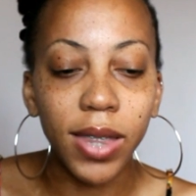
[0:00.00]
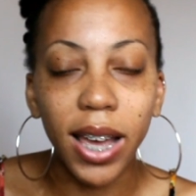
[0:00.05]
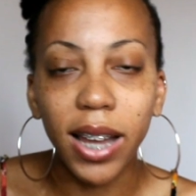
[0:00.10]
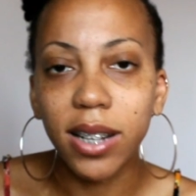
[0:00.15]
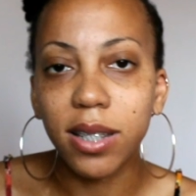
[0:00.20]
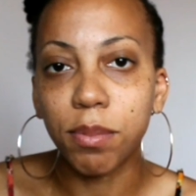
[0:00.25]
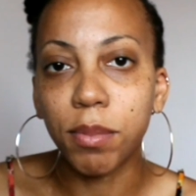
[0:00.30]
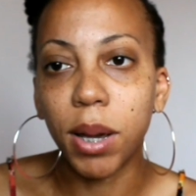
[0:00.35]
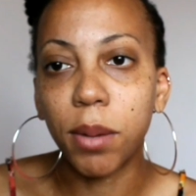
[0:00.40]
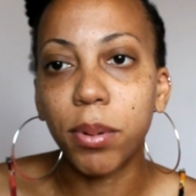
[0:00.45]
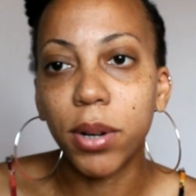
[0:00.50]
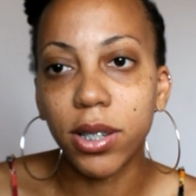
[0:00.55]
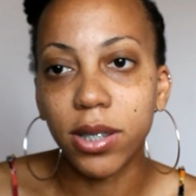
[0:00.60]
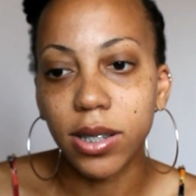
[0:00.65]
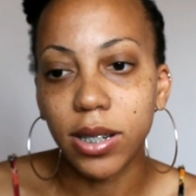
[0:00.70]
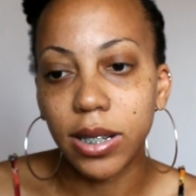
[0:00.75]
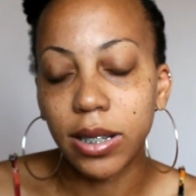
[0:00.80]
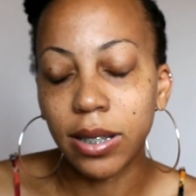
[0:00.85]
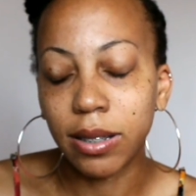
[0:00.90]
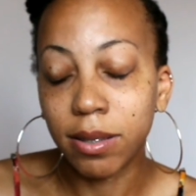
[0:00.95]
that is my
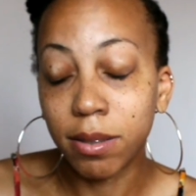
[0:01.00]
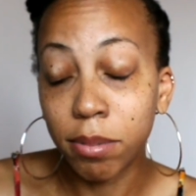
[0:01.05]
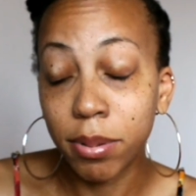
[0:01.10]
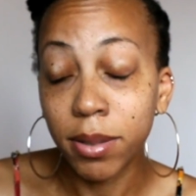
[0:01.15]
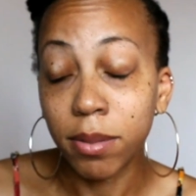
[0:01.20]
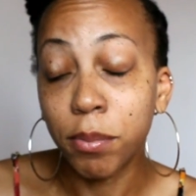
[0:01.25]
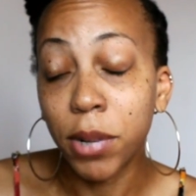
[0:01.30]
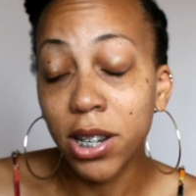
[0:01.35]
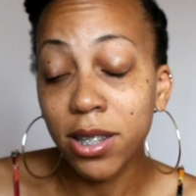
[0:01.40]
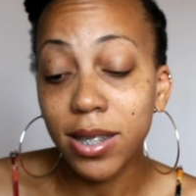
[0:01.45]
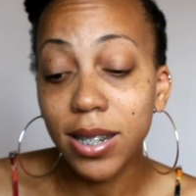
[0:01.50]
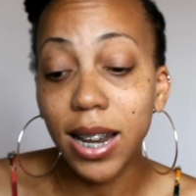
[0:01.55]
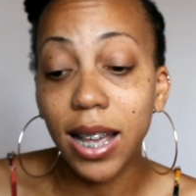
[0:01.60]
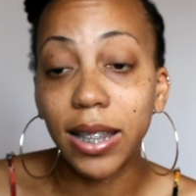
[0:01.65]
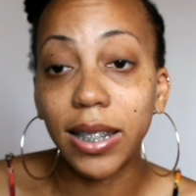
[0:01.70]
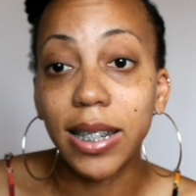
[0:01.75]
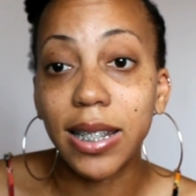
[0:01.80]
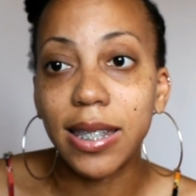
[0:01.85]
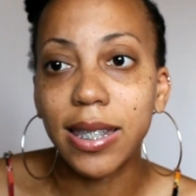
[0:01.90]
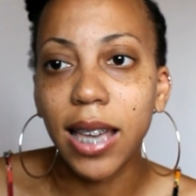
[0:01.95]
person
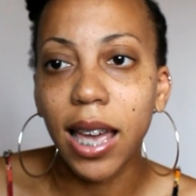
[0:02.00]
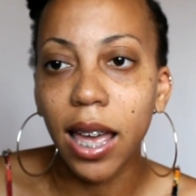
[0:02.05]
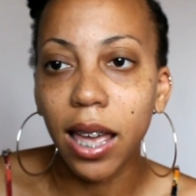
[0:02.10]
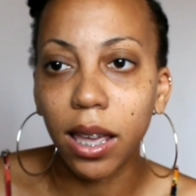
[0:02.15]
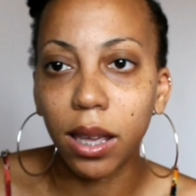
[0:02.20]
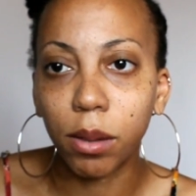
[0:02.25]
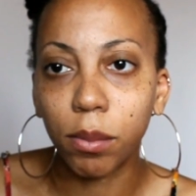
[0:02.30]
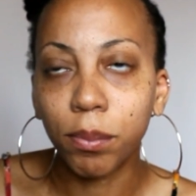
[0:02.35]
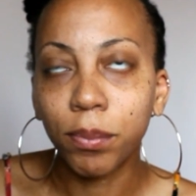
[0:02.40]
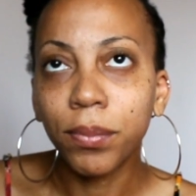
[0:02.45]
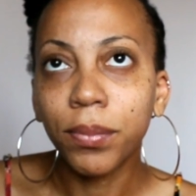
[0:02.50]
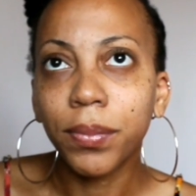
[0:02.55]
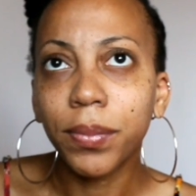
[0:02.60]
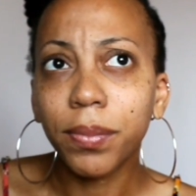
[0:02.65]
personality type.